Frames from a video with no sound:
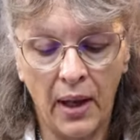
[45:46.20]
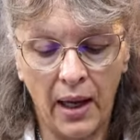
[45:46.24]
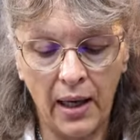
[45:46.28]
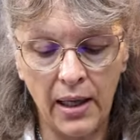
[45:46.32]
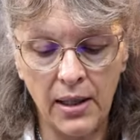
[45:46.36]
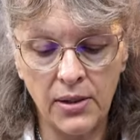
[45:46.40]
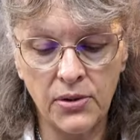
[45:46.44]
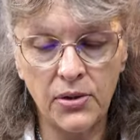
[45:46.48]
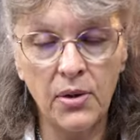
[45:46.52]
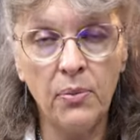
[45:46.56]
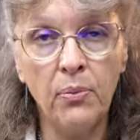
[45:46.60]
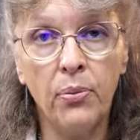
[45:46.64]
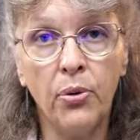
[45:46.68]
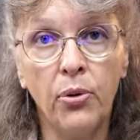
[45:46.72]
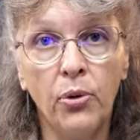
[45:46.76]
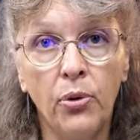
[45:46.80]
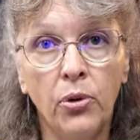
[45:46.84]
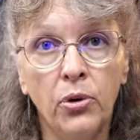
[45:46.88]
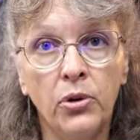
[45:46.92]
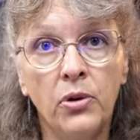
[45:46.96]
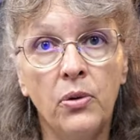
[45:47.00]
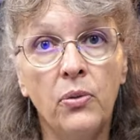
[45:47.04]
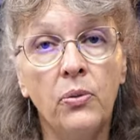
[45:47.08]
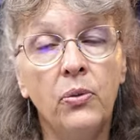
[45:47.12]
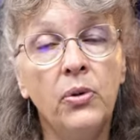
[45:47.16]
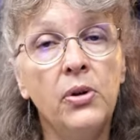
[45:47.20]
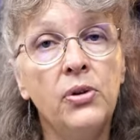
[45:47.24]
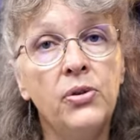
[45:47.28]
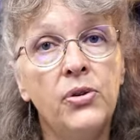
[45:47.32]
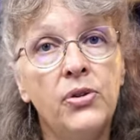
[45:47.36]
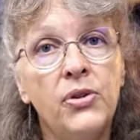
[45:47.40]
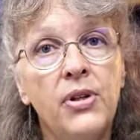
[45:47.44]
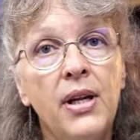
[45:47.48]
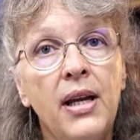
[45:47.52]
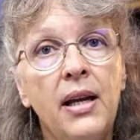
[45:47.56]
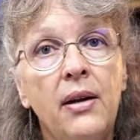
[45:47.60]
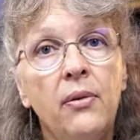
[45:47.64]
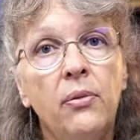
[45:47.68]
is important. We'll
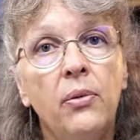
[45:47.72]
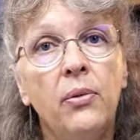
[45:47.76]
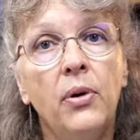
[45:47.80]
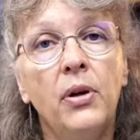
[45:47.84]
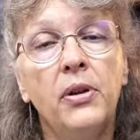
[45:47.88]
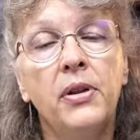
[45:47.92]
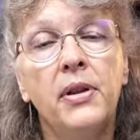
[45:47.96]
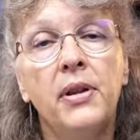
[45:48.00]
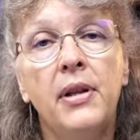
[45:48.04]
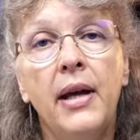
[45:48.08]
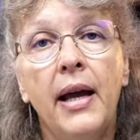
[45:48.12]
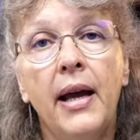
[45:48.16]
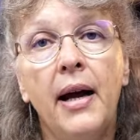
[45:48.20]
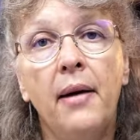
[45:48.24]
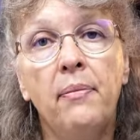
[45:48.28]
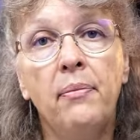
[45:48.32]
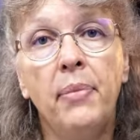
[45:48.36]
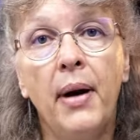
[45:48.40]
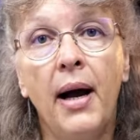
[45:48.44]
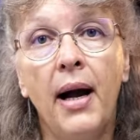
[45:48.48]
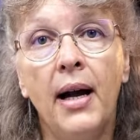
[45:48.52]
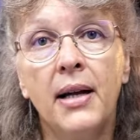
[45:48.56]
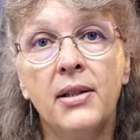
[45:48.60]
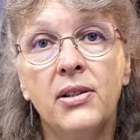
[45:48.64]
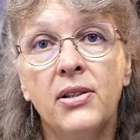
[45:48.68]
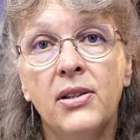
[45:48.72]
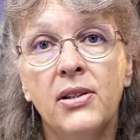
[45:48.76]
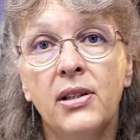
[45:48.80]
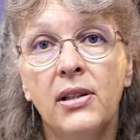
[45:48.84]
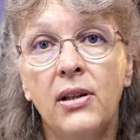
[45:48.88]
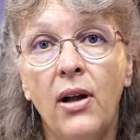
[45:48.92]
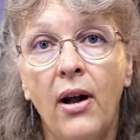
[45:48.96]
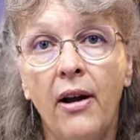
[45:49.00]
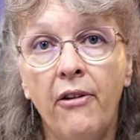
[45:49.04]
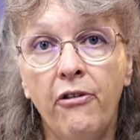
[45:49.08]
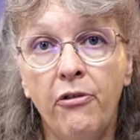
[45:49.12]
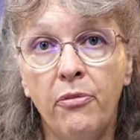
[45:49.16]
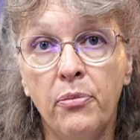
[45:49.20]
see what our past
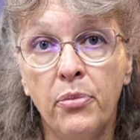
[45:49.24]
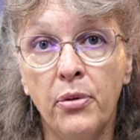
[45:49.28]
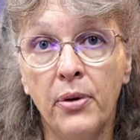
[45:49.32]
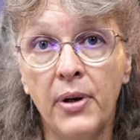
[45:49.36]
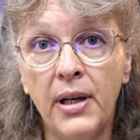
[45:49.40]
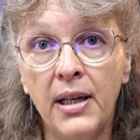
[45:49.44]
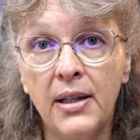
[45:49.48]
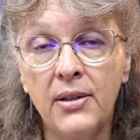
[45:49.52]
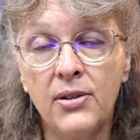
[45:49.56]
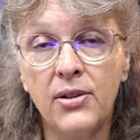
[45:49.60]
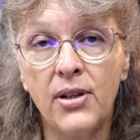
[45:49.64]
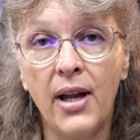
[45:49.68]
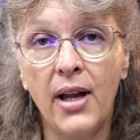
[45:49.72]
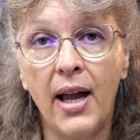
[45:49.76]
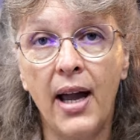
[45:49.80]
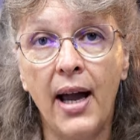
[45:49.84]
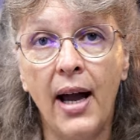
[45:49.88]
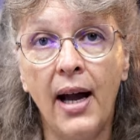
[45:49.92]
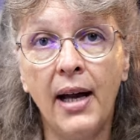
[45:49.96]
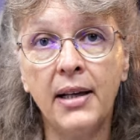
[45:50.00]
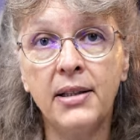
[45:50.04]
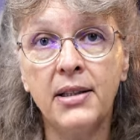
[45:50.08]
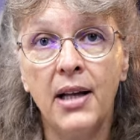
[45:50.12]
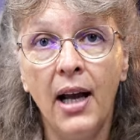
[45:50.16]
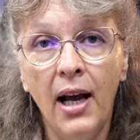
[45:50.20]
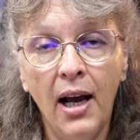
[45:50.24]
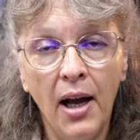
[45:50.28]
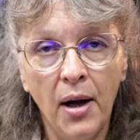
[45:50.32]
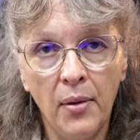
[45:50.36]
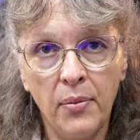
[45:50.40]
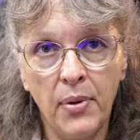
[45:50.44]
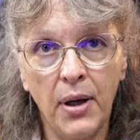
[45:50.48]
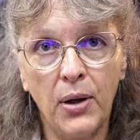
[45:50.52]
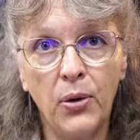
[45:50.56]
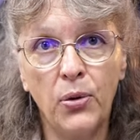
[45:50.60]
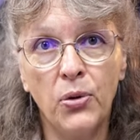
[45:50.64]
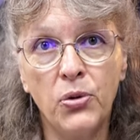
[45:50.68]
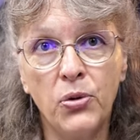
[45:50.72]
life brings out,
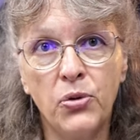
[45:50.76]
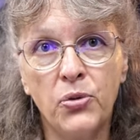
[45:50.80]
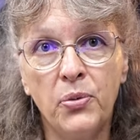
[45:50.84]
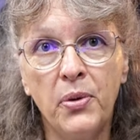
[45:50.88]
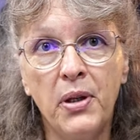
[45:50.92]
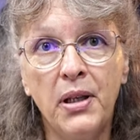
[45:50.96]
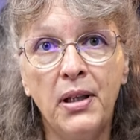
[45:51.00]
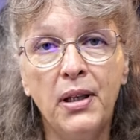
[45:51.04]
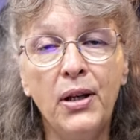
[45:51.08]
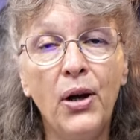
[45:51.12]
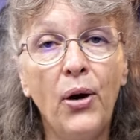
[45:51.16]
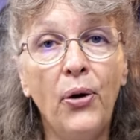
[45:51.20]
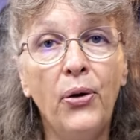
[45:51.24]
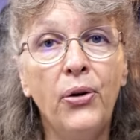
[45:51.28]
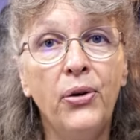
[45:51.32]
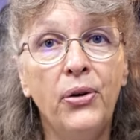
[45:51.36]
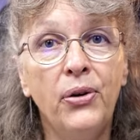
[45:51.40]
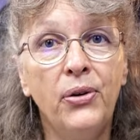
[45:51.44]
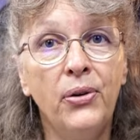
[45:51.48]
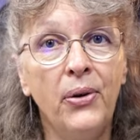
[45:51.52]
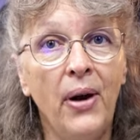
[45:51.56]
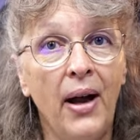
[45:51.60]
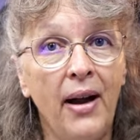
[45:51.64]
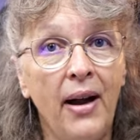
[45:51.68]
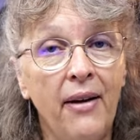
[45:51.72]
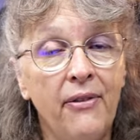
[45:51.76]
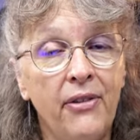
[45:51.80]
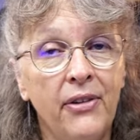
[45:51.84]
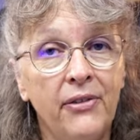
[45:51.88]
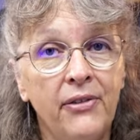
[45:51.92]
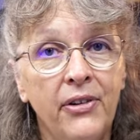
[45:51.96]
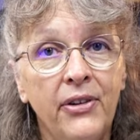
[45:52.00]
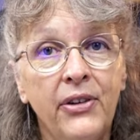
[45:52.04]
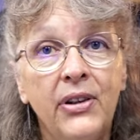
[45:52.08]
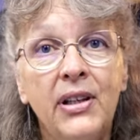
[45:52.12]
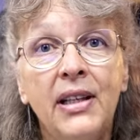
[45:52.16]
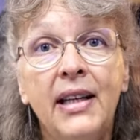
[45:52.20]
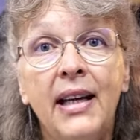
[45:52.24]
because we know you have a
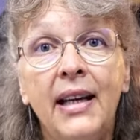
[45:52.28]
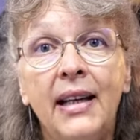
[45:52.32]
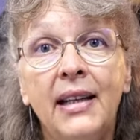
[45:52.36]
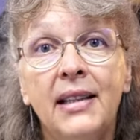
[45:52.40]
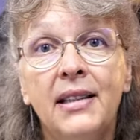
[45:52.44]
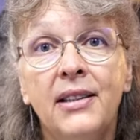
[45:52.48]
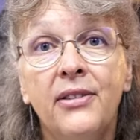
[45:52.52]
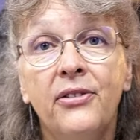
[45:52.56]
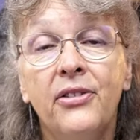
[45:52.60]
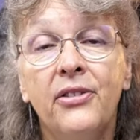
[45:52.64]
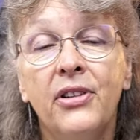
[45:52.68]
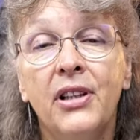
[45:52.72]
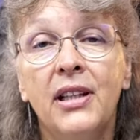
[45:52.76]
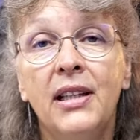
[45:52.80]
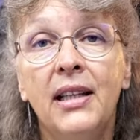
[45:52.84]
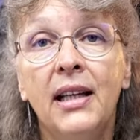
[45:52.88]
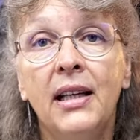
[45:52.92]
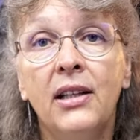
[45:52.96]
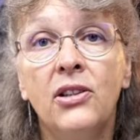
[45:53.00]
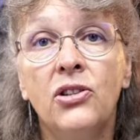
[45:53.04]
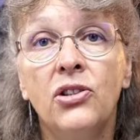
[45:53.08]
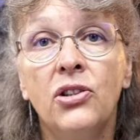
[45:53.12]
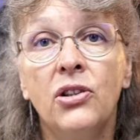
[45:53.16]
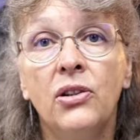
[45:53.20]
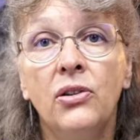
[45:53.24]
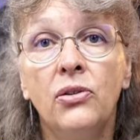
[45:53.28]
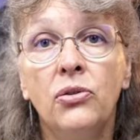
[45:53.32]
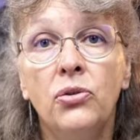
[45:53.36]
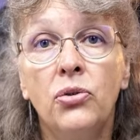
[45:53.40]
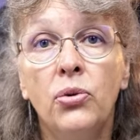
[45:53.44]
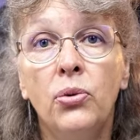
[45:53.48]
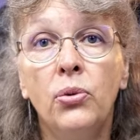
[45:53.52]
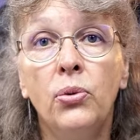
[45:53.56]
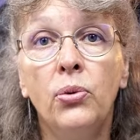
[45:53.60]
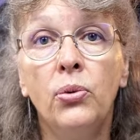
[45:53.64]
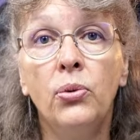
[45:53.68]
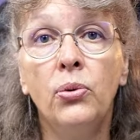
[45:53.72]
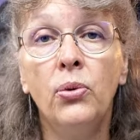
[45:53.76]
very negative connection
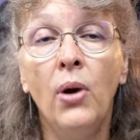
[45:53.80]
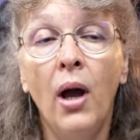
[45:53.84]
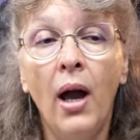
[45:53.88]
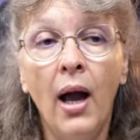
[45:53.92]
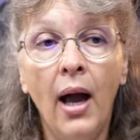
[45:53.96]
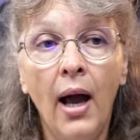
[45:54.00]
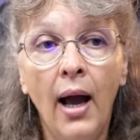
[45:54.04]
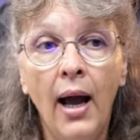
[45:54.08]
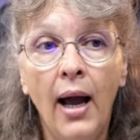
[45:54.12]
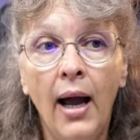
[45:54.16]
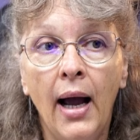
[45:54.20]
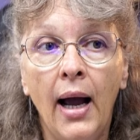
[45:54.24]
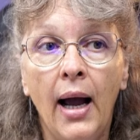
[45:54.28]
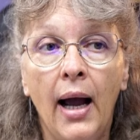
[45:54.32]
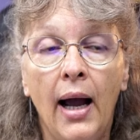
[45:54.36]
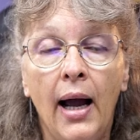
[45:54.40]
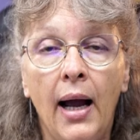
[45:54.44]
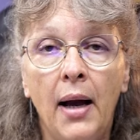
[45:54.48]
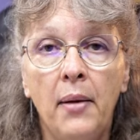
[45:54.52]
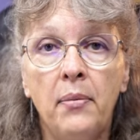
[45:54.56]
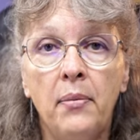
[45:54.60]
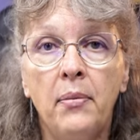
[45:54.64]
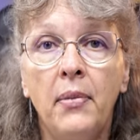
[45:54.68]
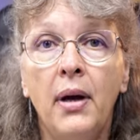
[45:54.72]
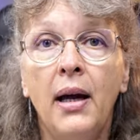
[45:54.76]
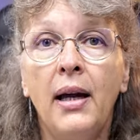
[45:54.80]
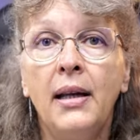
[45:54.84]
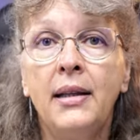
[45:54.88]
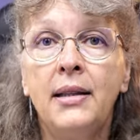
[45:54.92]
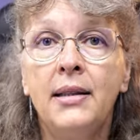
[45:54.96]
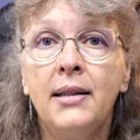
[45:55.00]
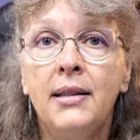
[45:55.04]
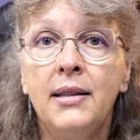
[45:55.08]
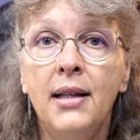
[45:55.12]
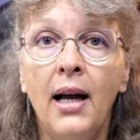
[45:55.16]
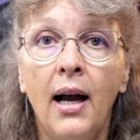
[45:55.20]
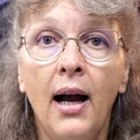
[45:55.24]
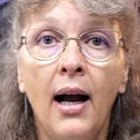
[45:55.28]
to a
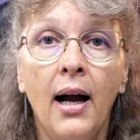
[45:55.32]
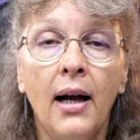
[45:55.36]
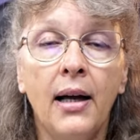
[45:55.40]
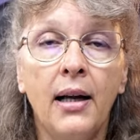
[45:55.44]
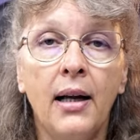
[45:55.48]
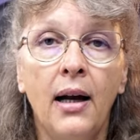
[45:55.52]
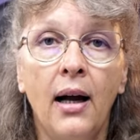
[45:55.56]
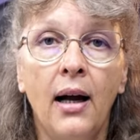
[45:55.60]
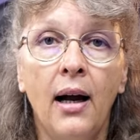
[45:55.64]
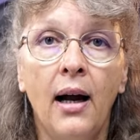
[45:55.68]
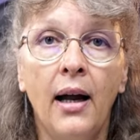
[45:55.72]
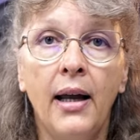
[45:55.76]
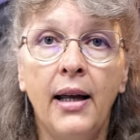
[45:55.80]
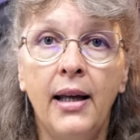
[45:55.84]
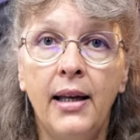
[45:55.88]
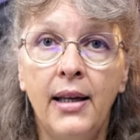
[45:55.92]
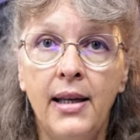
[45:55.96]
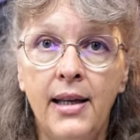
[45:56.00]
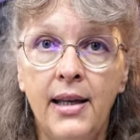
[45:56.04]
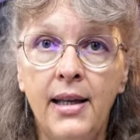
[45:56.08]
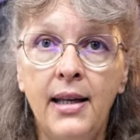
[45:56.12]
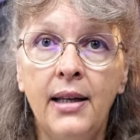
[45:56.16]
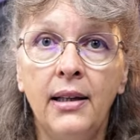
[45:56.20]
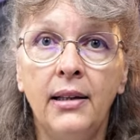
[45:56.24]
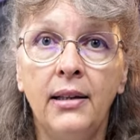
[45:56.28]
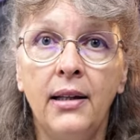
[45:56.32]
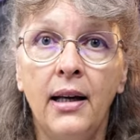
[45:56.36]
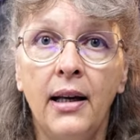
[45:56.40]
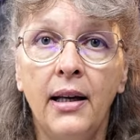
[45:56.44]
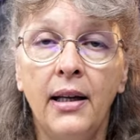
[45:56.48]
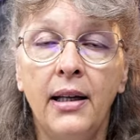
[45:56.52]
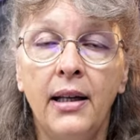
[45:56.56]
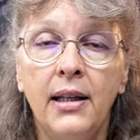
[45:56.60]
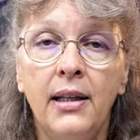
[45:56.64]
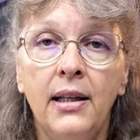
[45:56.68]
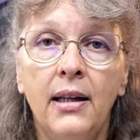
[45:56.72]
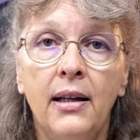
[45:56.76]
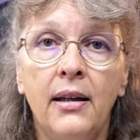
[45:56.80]
darker healer
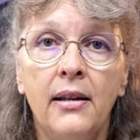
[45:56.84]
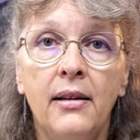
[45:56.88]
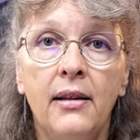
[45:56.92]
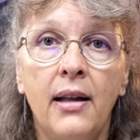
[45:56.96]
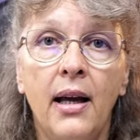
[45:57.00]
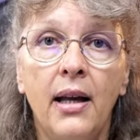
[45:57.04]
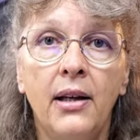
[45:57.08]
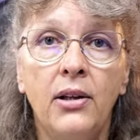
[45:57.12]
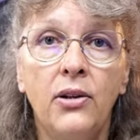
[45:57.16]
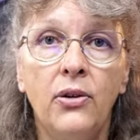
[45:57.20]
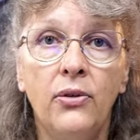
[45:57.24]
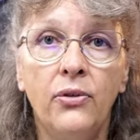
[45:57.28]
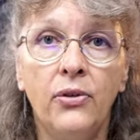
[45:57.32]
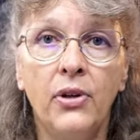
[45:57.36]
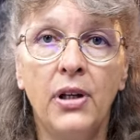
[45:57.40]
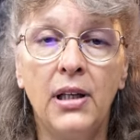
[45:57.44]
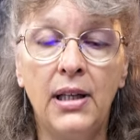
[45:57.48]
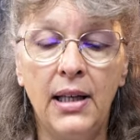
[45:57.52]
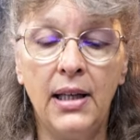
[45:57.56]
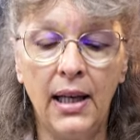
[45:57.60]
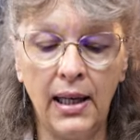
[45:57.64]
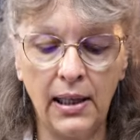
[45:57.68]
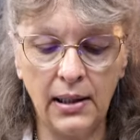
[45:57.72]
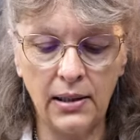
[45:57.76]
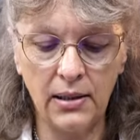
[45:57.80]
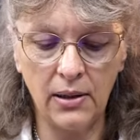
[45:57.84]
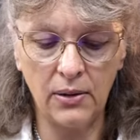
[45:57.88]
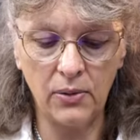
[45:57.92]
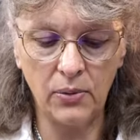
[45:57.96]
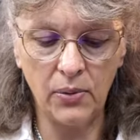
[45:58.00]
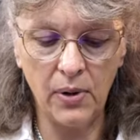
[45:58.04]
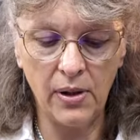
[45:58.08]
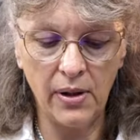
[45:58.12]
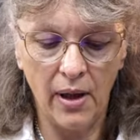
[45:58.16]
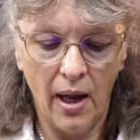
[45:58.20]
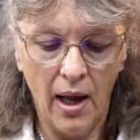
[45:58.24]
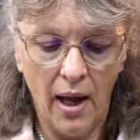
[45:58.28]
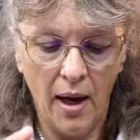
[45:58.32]
here that you've connected
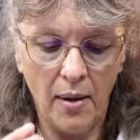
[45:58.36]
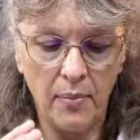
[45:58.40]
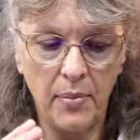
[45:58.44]
with.